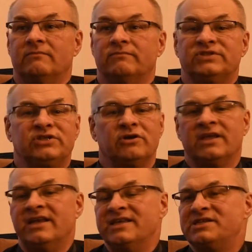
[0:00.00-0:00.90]

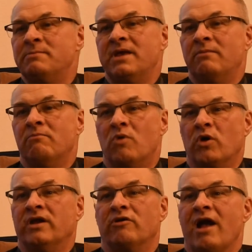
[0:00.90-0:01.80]
certainly needs to be
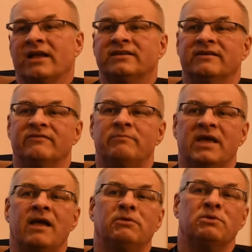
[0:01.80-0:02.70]
more interactive.
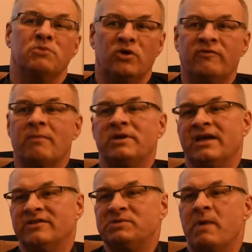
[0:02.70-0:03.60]
Being able to move up and
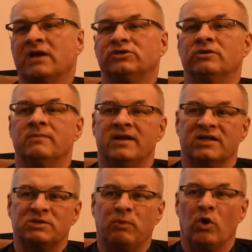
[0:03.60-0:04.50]
down the spectrum and
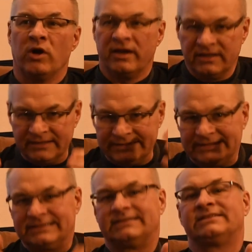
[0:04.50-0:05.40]
exploring
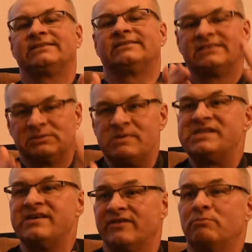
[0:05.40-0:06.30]

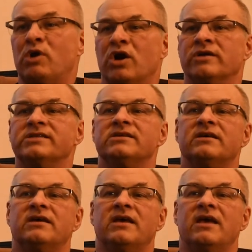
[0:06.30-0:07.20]
specific parts.
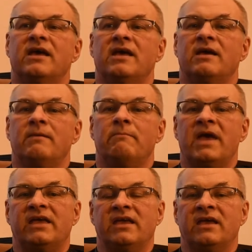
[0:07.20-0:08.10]

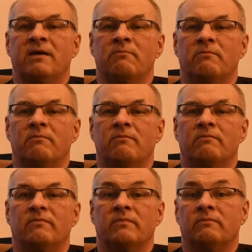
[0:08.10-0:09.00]
Bringing
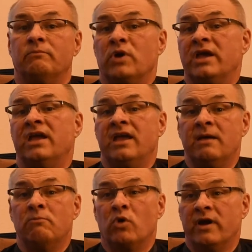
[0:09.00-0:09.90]

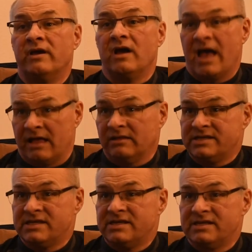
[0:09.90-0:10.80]
in more
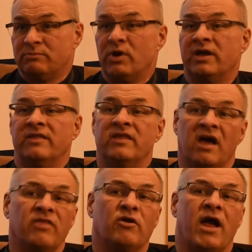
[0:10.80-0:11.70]
atlases, bringing in the
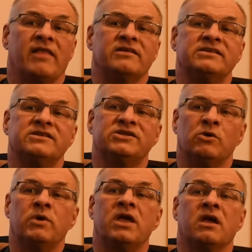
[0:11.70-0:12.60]
other atlases so
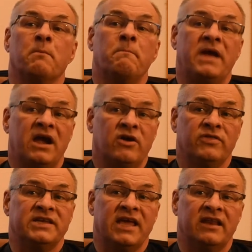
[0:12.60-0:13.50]
we can compare
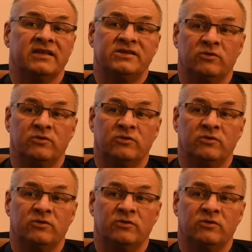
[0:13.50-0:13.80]
the data to